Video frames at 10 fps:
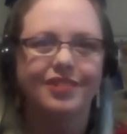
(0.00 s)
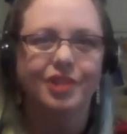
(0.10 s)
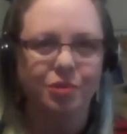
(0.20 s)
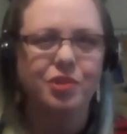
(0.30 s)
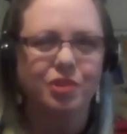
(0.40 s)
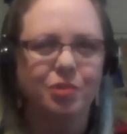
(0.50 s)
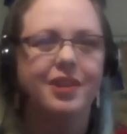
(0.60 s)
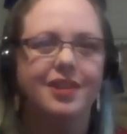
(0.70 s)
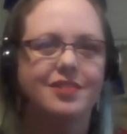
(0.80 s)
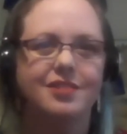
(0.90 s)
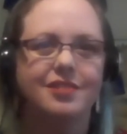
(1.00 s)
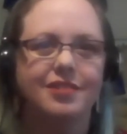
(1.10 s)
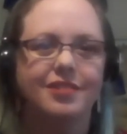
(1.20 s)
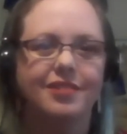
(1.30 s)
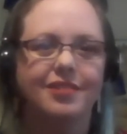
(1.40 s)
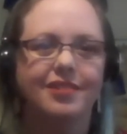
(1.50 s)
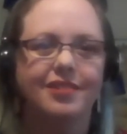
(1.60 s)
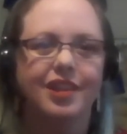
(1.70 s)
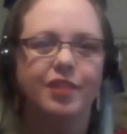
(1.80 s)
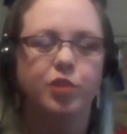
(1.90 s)
You can do this.
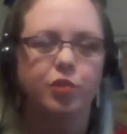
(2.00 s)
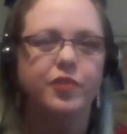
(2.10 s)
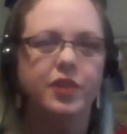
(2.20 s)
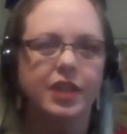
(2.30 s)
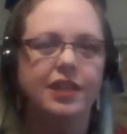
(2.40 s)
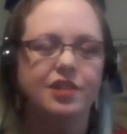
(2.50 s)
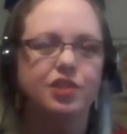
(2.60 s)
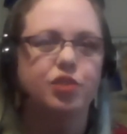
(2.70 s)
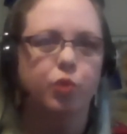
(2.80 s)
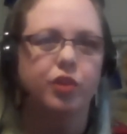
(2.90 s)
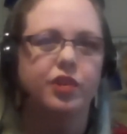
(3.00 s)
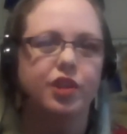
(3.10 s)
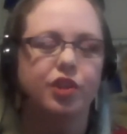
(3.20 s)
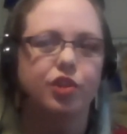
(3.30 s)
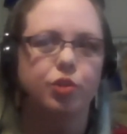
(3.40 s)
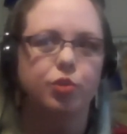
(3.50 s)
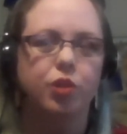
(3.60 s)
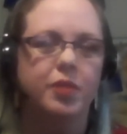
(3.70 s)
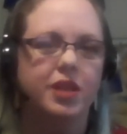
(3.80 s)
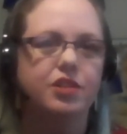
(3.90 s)
If you feel like this is work that you
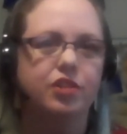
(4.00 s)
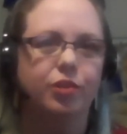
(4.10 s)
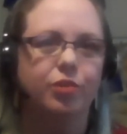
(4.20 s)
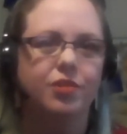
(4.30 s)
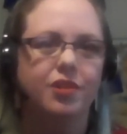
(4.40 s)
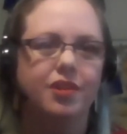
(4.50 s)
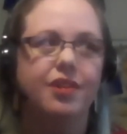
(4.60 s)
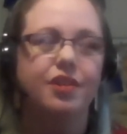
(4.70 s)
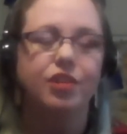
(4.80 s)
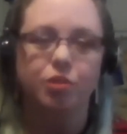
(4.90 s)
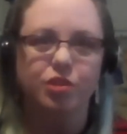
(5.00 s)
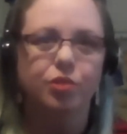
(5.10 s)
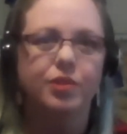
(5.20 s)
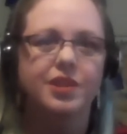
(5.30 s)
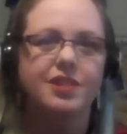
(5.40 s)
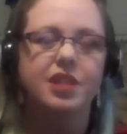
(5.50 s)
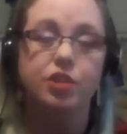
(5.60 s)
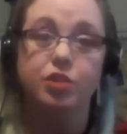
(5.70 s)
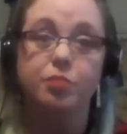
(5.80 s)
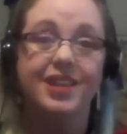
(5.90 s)
are meant to do, you can do this and
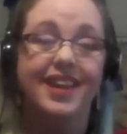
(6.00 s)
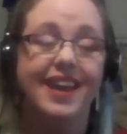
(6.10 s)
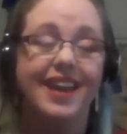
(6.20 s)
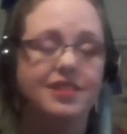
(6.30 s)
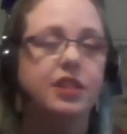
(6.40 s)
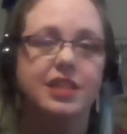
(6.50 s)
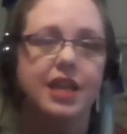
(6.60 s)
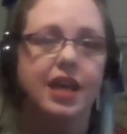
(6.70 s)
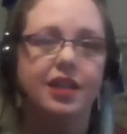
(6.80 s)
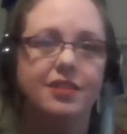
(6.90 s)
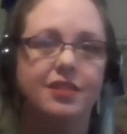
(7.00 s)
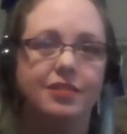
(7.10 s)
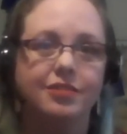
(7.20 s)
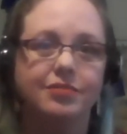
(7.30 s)
you can be excellent at it.